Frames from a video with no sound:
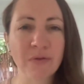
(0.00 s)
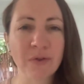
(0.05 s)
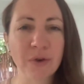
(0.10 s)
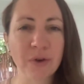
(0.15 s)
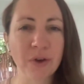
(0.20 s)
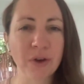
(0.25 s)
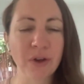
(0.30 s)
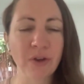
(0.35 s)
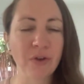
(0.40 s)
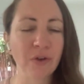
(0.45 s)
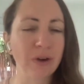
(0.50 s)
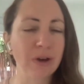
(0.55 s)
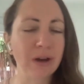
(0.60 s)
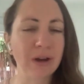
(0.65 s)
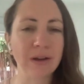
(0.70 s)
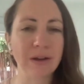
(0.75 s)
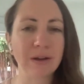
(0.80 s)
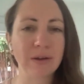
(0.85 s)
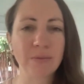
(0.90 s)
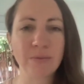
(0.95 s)
You're
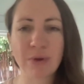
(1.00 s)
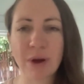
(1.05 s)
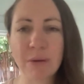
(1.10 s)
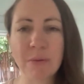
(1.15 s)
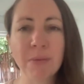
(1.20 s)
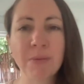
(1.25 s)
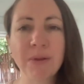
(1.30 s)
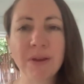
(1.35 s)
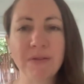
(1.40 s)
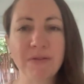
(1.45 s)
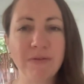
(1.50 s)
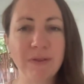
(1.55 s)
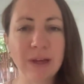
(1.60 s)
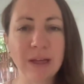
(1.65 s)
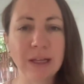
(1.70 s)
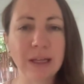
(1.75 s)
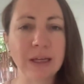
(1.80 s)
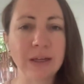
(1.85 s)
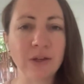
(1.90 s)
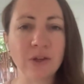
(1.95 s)
gonna probably
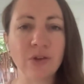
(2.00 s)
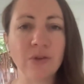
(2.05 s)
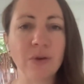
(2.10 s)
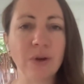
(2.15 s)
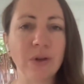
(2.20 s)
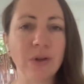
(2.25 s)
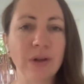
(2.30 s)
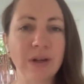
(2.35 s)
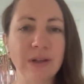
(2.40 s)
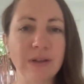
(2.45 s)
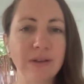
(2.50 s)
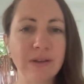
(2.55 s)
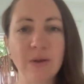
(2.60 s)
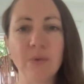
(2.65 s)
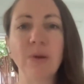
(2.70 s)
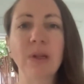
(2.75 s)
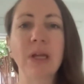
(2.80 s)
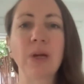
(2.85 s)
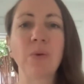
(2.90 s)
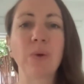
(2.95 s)
feel into and see
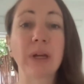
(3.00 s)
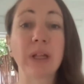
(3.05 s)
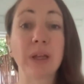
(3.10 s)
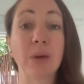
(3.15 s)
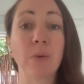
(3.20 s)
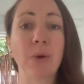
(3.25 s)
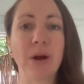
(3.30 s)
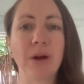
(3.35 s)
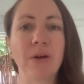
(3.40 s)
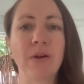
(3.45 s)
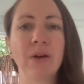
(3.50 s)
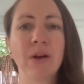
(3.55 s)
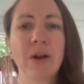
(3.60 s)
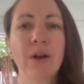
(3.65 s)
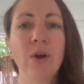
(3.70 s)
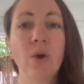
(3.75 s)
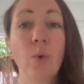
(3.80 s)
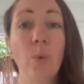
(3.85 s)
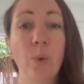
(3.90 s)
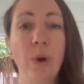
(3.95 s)
really quickly where
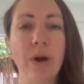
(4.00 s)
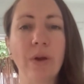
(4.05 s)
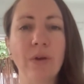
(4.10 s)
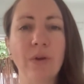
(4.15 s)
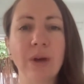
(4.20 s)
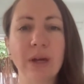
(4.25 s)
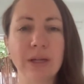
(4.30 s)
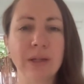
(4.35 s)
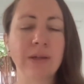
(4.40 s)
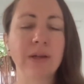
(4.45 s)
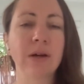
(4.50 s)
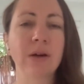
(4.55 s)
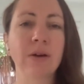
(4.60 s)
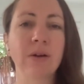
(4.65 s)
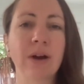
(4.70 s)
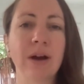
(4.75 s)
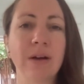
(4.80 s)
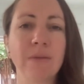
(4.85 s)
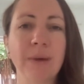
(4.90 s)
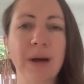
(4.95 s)
you get stuck
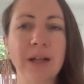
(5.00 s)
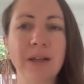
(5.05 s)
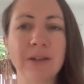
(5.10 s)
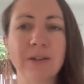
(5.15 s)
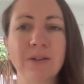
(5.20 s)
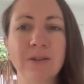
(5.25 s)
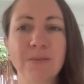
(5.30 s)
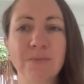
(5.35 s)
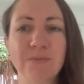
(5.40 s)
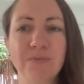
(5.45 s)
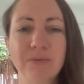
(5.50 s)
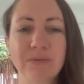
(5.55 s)
or out of balance.